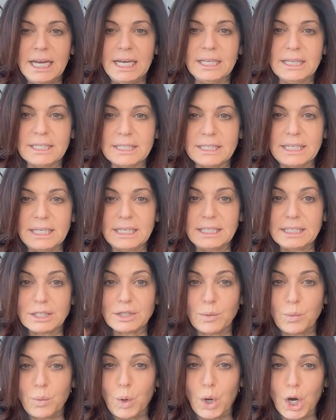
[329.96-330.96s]
in the seats
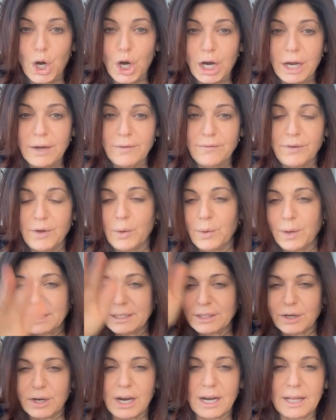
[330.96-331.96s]
to work and
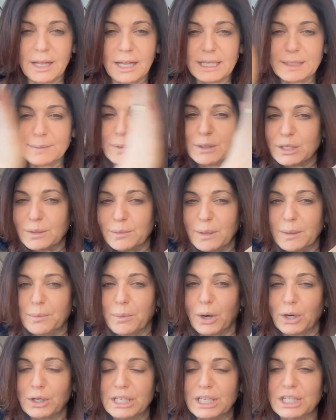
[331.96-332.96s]
focus. Are kind of like supposed to be
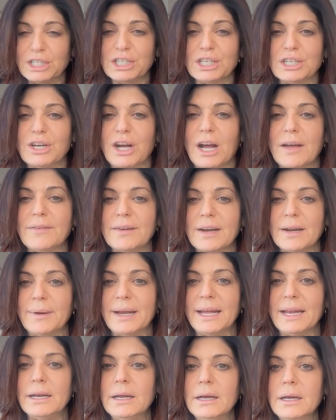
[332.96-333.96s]
partitioned off. And I
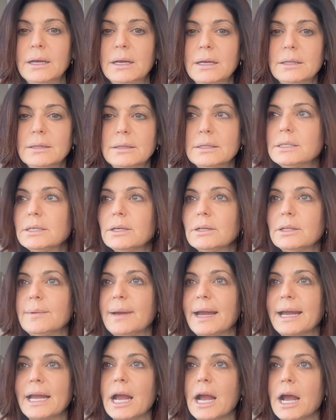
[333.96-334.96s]
went, this is the only way
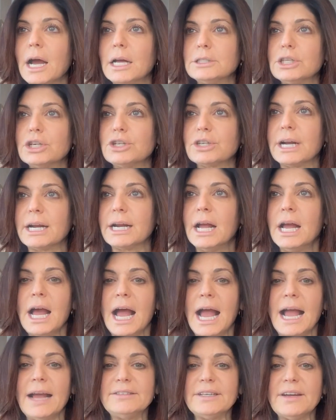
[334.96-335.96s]
I can concentrate.
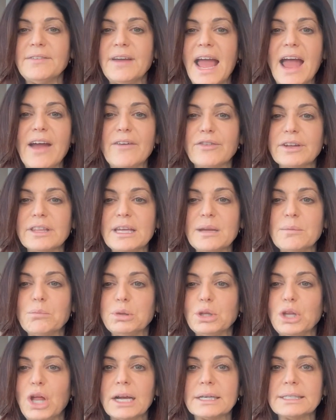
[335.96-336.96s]
I have to have everything
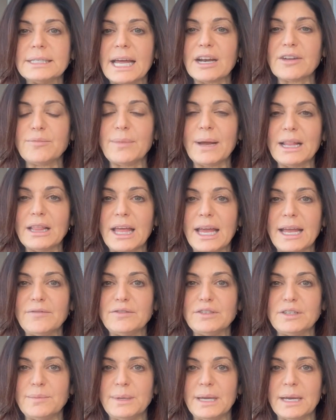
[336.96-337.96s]
blocked out of my life
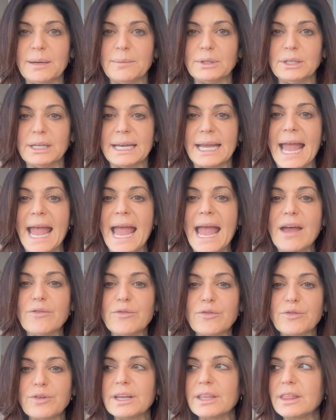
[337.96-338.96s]
to be able, like
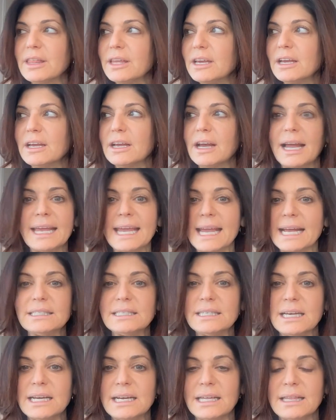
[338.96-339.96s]
everything, I can't
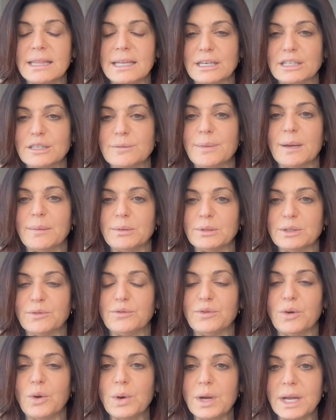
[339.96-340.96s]
see anything to be able to
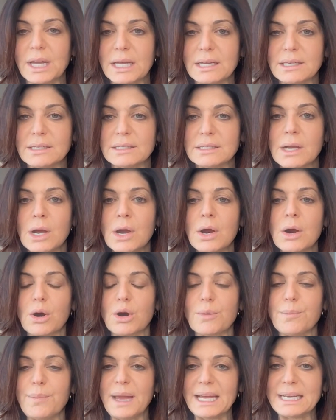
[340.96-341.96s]
focus or
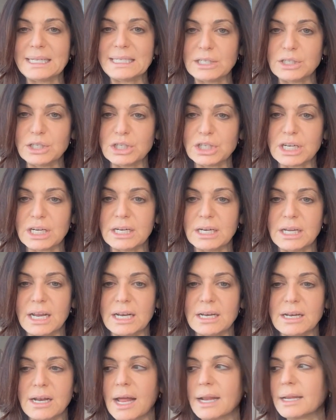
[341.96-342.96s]
to pay attention
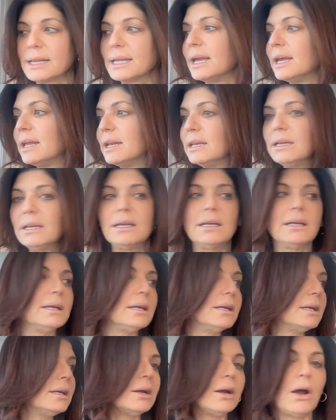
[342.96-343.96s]
and not get
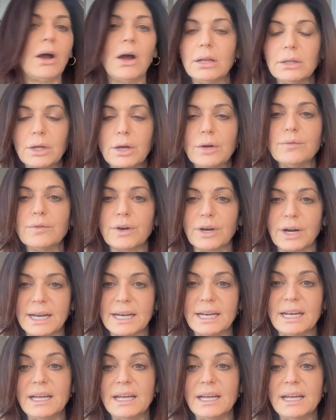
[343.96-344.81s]
all over.